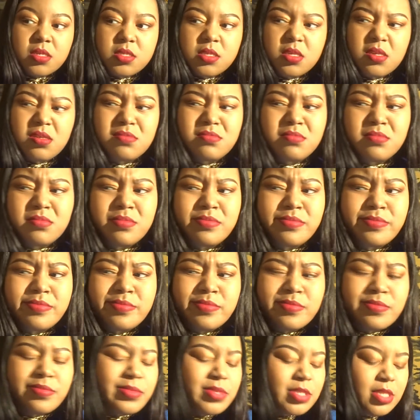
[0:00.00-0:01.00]
So
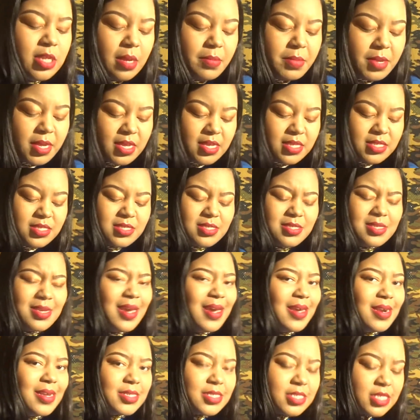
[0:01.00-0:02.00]
I mean, it's
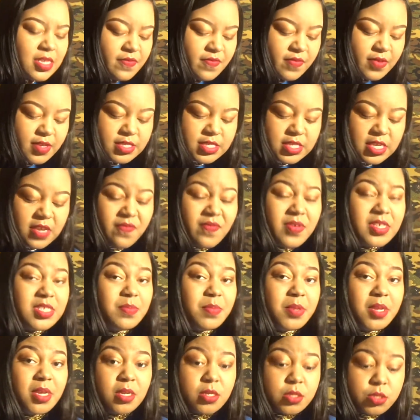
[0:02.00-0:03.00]
kind of
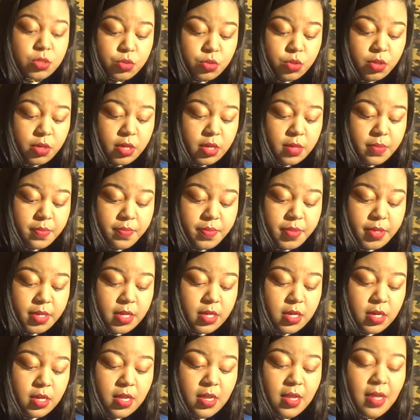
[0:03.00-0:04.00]
self-explanatory,
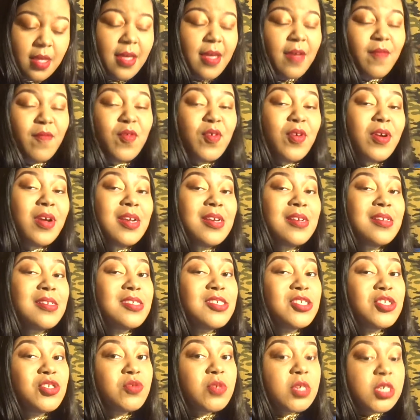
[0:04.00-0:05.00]
but you're an
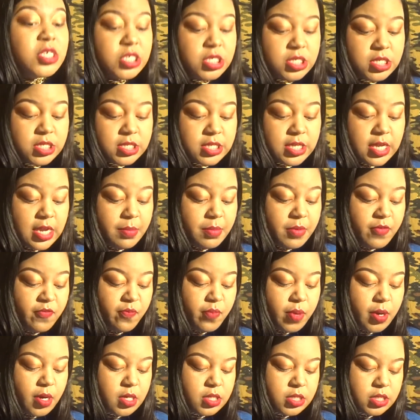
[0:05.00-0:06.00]
instructions type of
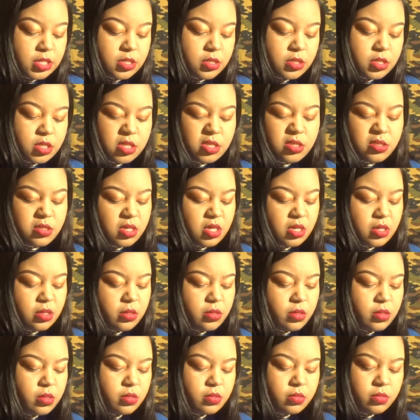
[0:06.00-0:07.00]
person, then yeah,
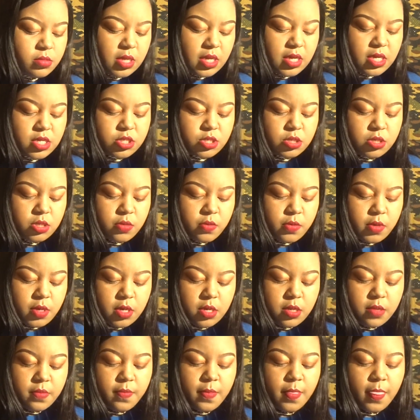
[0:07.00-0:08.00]
you, I guess you could
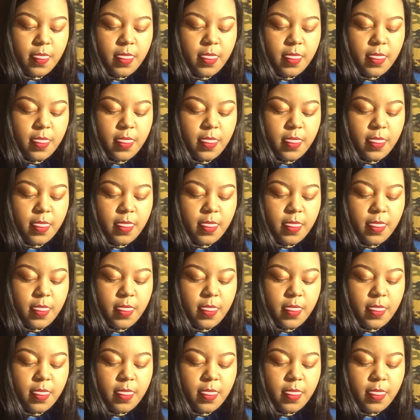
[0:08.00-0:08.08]
read it.